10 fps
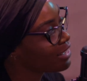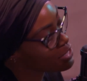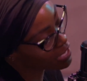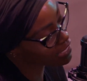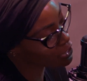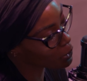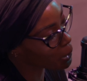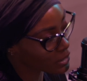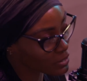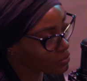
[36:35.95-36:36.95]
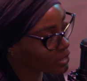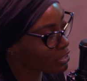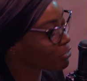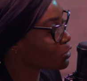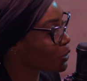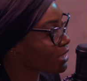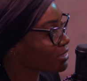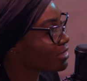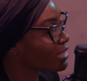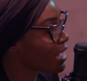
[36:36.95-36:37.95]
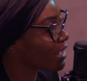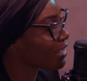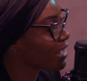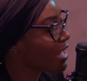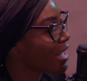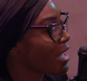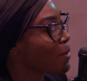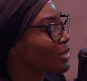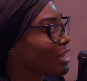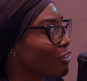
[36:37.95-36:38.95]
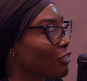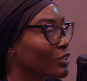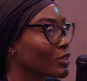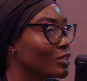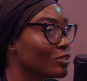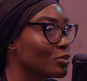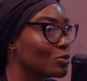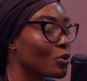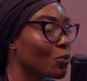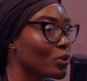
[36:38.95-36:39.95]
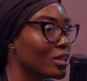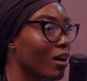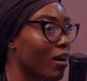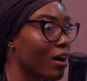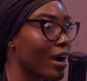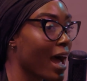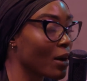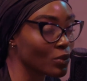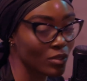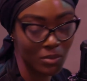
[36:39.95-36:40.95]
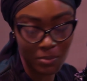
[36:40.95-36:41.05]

Nyeka, you're awesome. Thank you for joining us today. And without further ado, we are out.